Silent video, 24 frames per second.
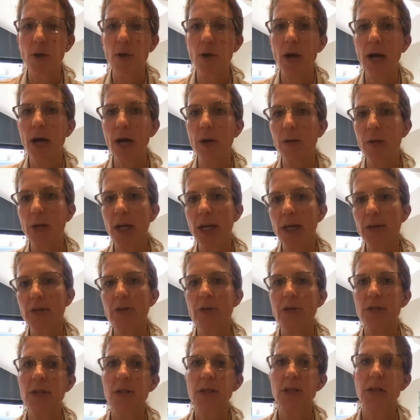I would like to
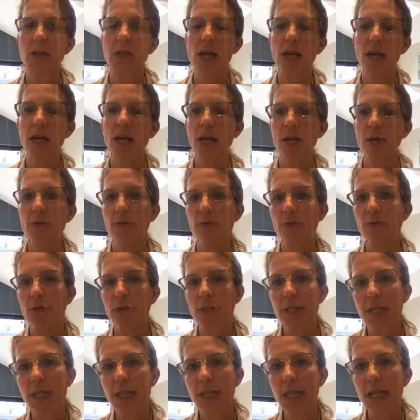see their kind of
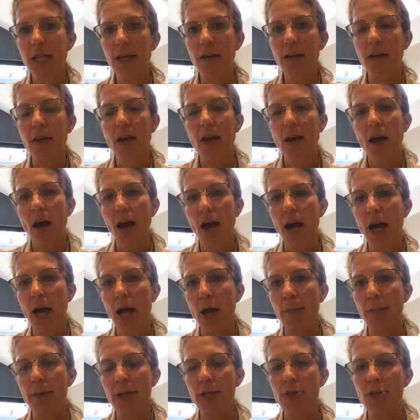routine
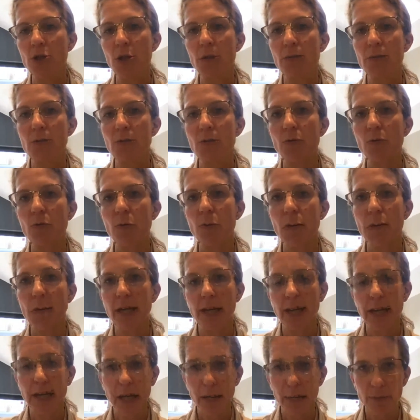in terms of when they're
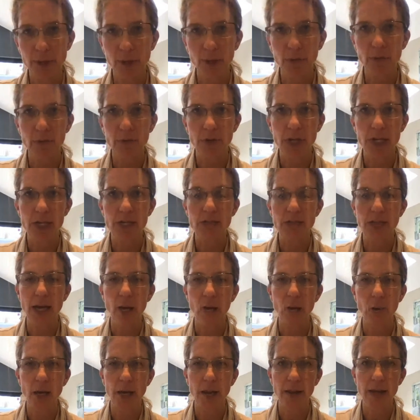getting milk feeds
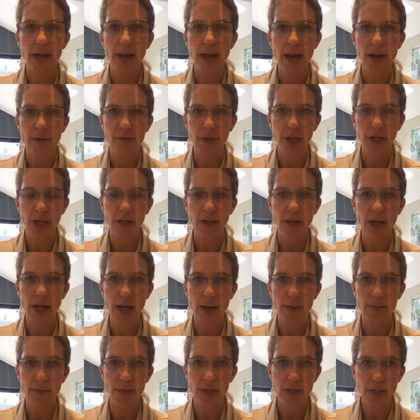and when they're having
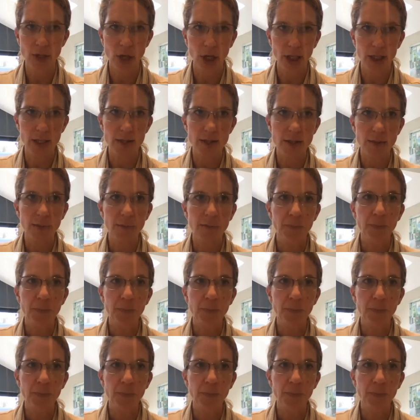solids.